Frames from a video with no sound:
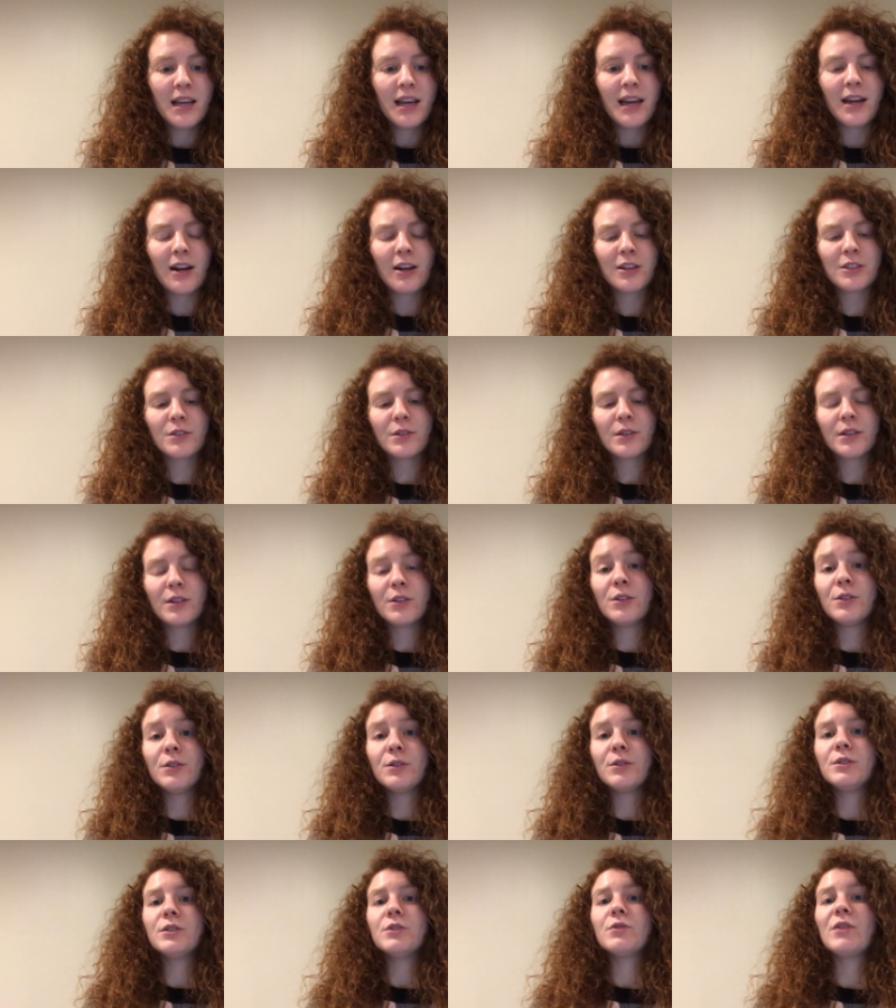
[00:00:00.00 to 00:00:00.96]
It also
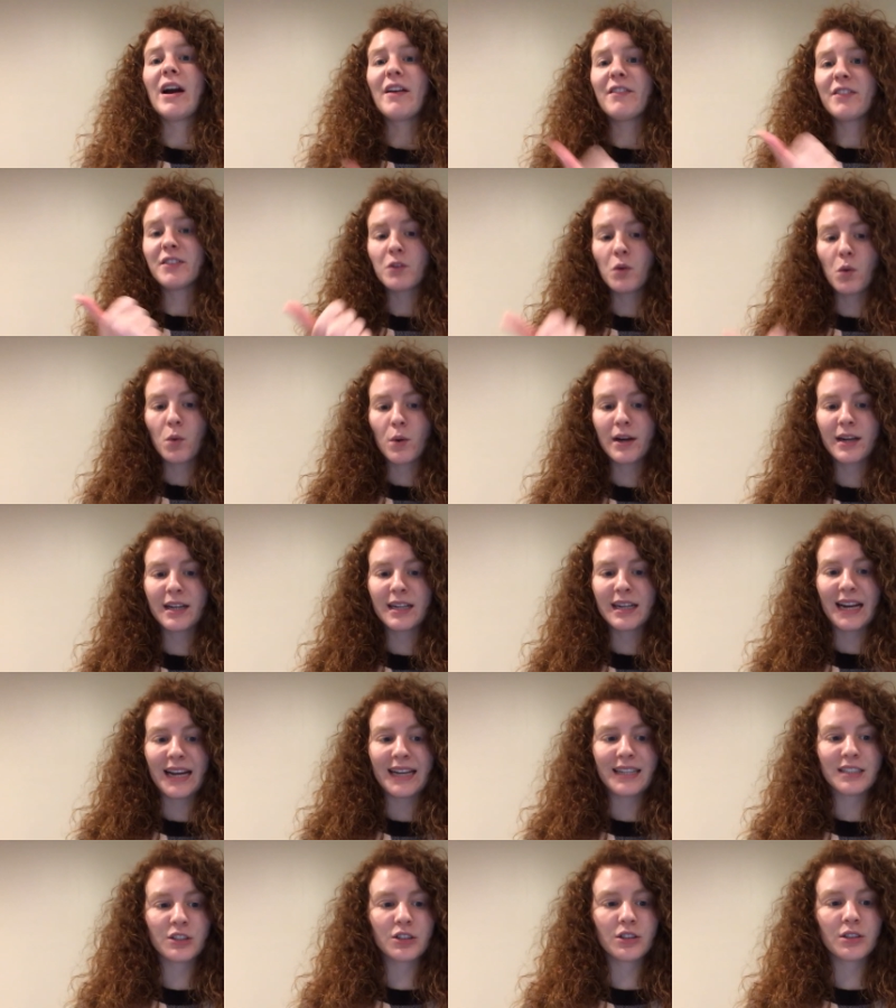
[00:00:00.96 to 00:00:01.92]
includes graphic
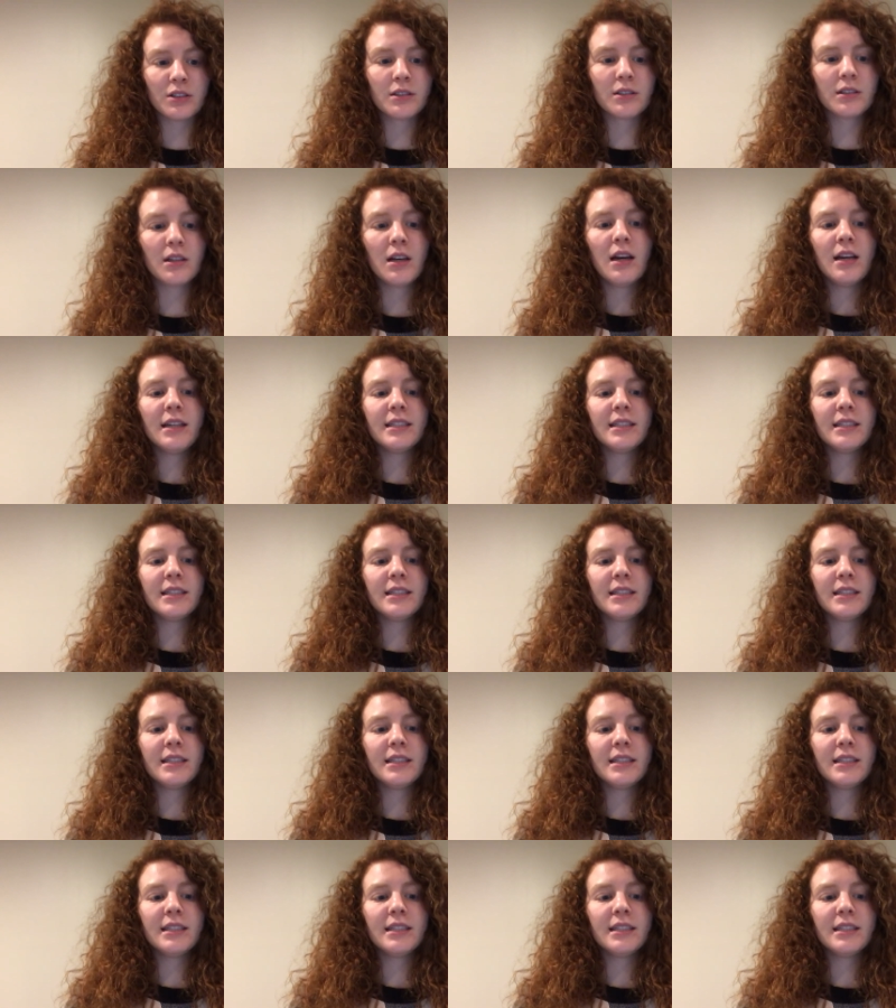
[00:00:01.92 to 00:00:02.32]
organizers